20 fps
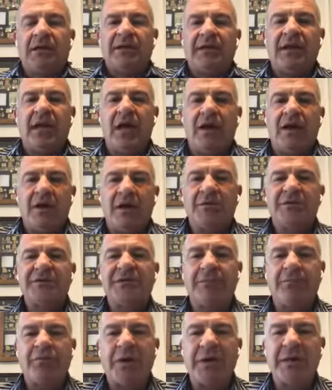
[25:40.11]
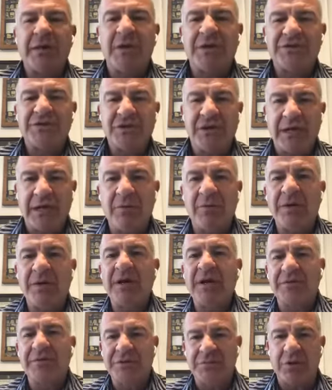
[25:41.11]
No, it was a pretty much, it,
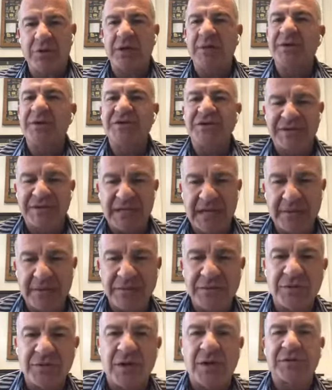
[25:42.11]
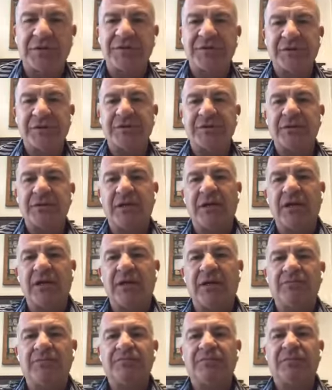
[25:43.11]
it was pretty much the same structure.
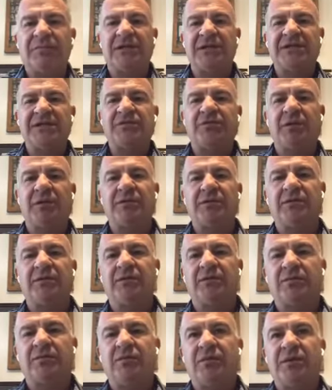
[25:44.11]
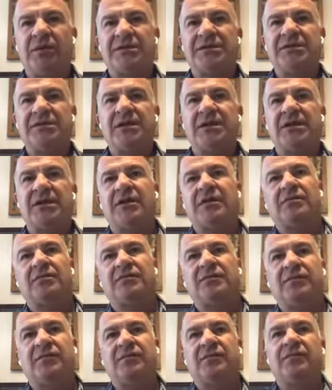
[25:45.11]
Um, this one was uh,
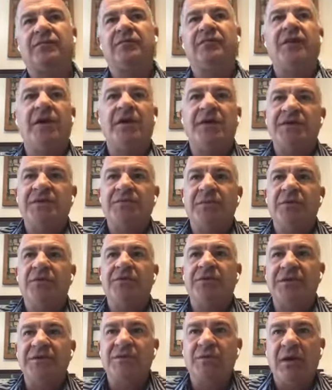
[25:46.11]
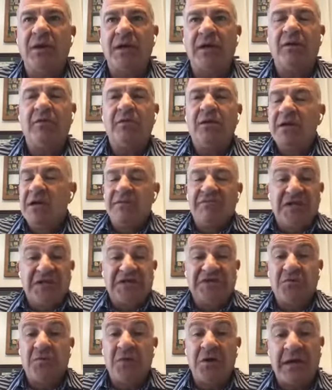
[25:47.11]
very smooth as well.
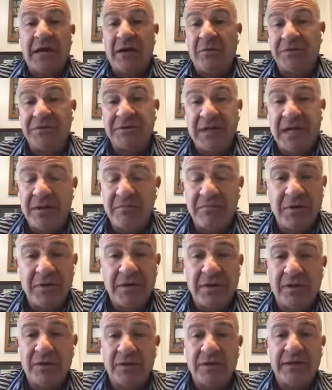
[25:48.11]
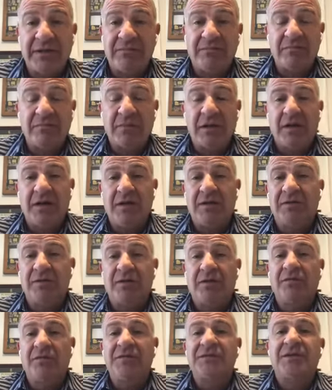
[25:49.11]
This one I was not nearly uh,
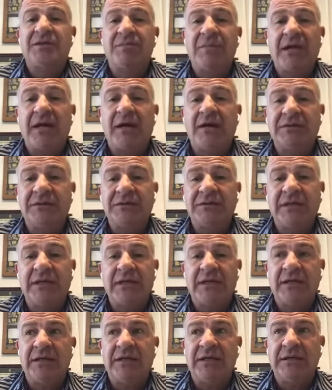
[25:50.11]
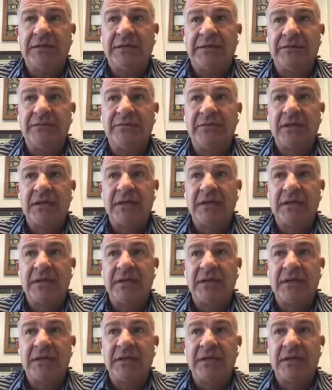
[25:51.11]
nervous about, uh,